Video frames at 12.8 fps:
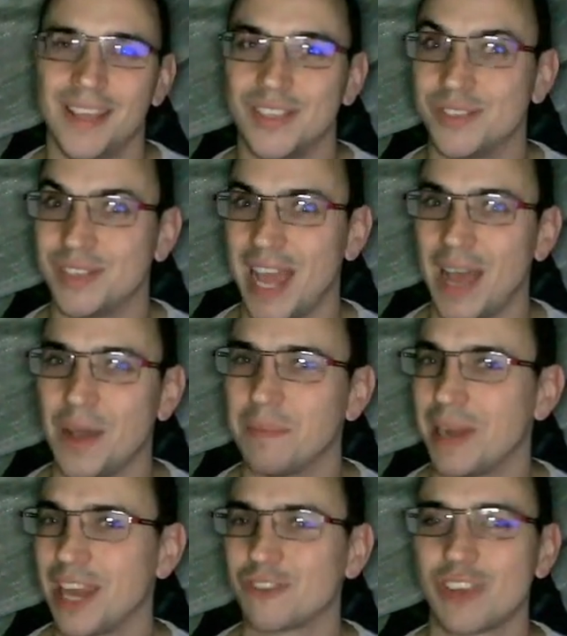Now, my
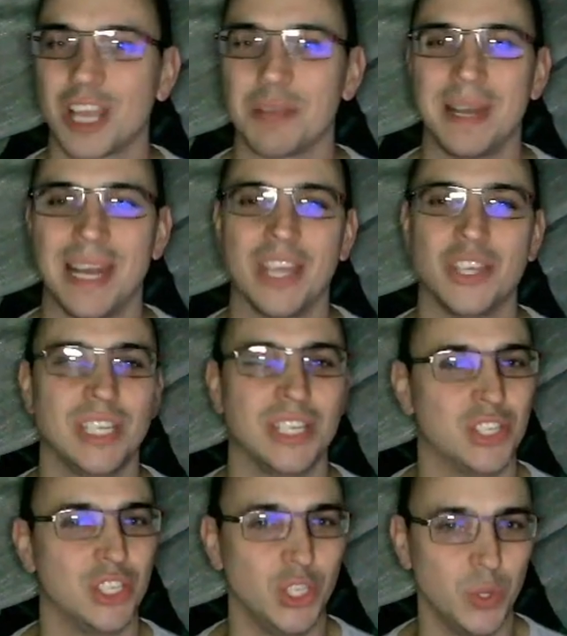next recommendation is to
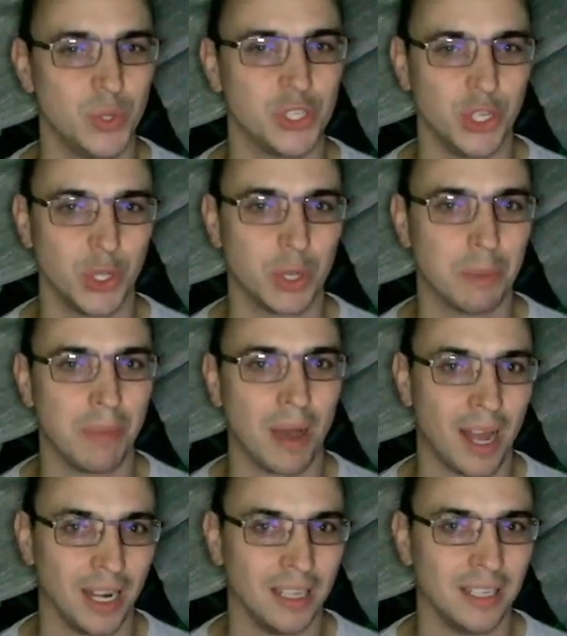use a new compiler.
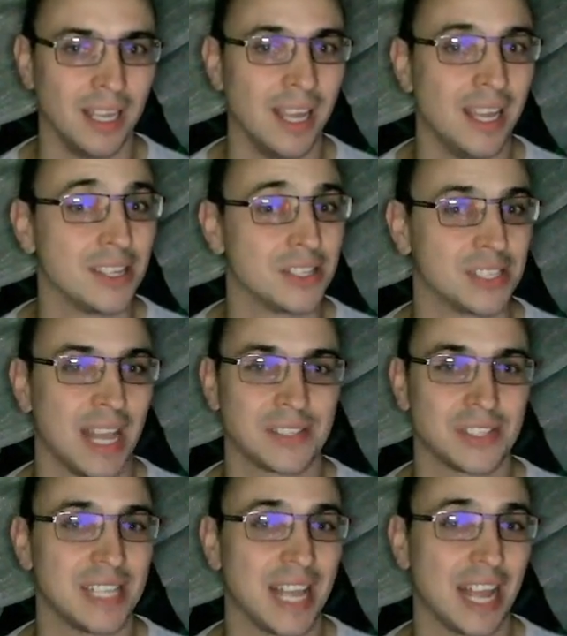SASS has
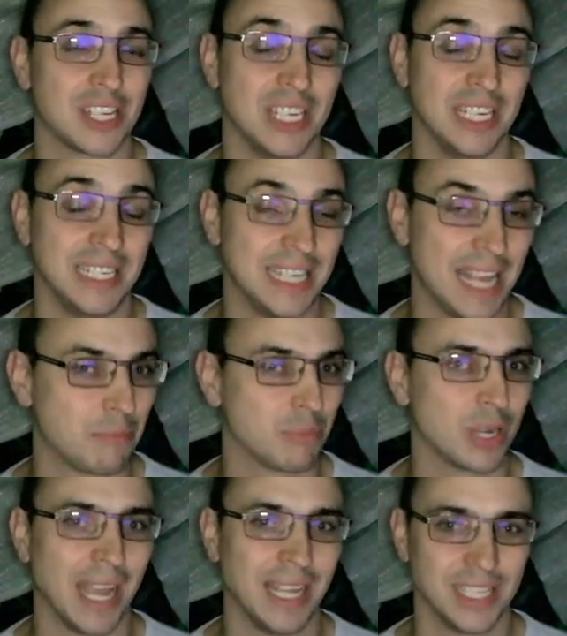actually
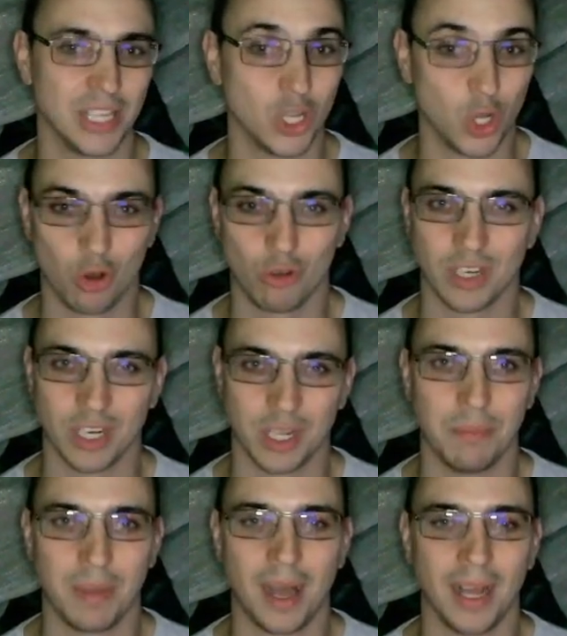deprecated the current
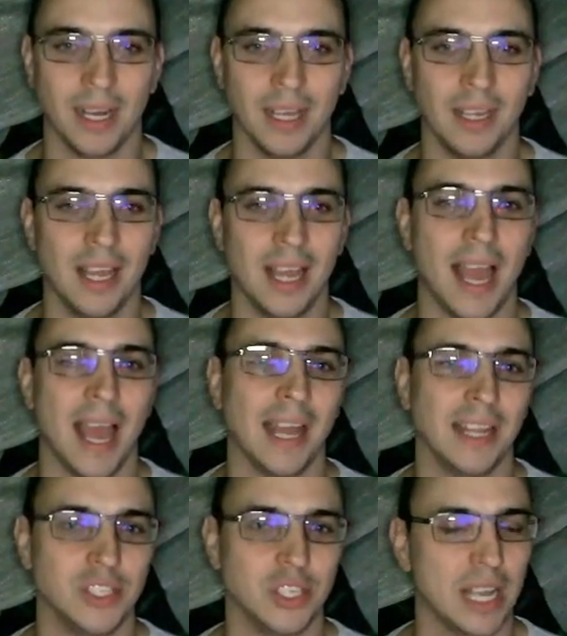compiler, and
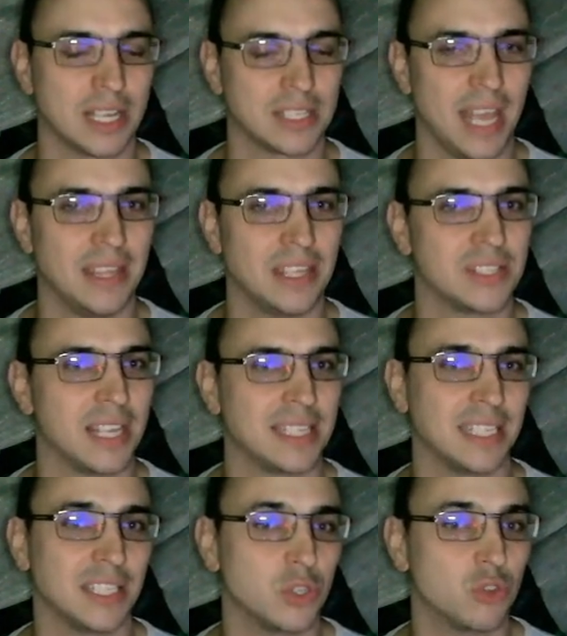setting this setting
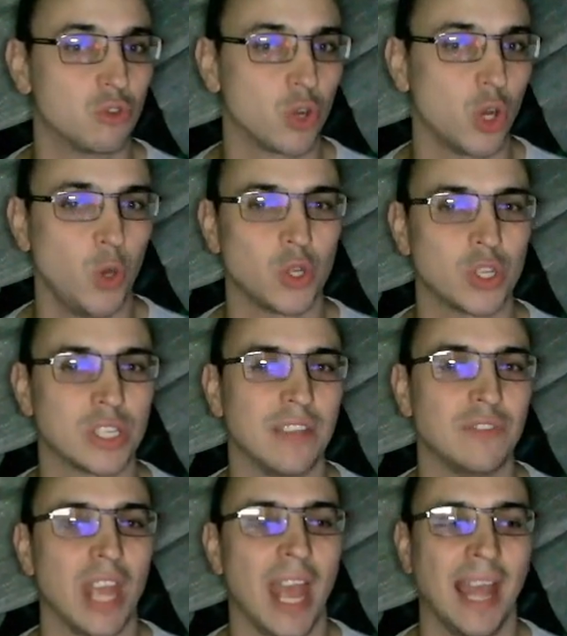to true just gives you a
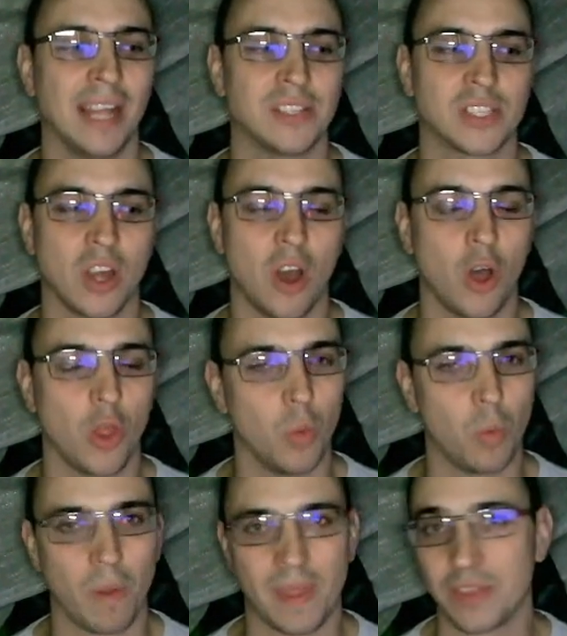head start on the one
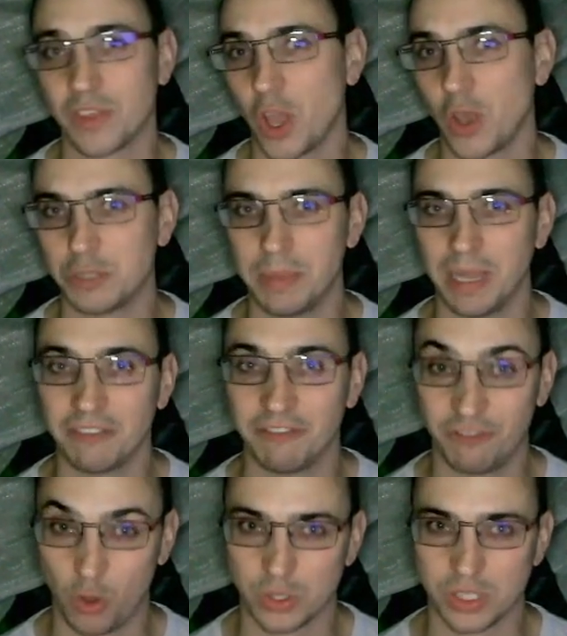that they're going to be
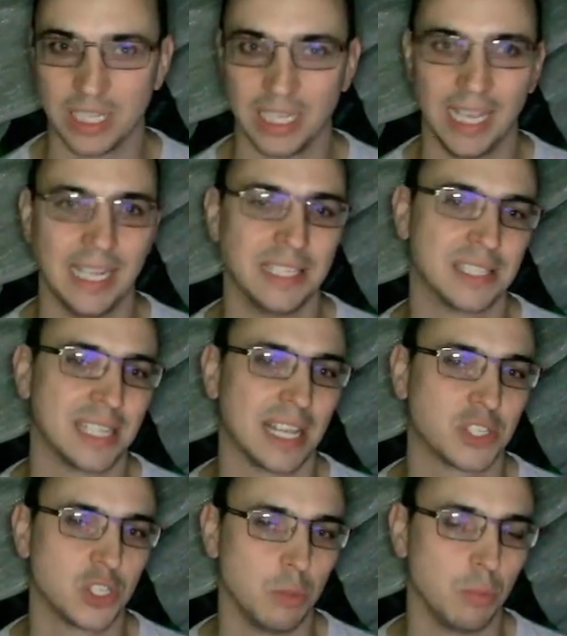enforcing in the SASS
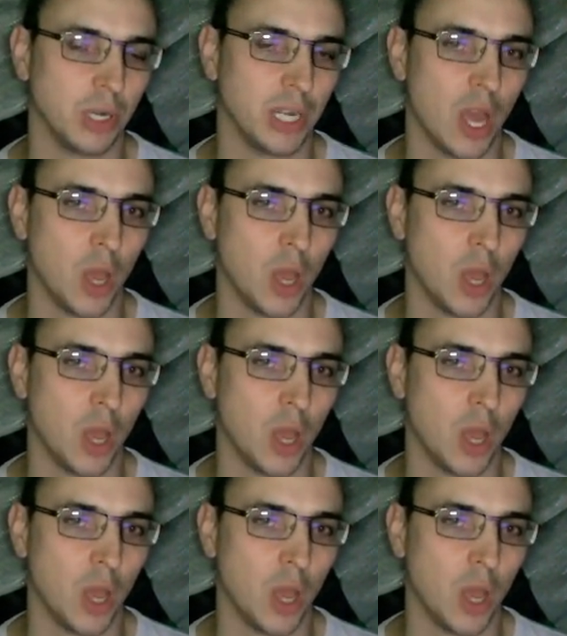2.0.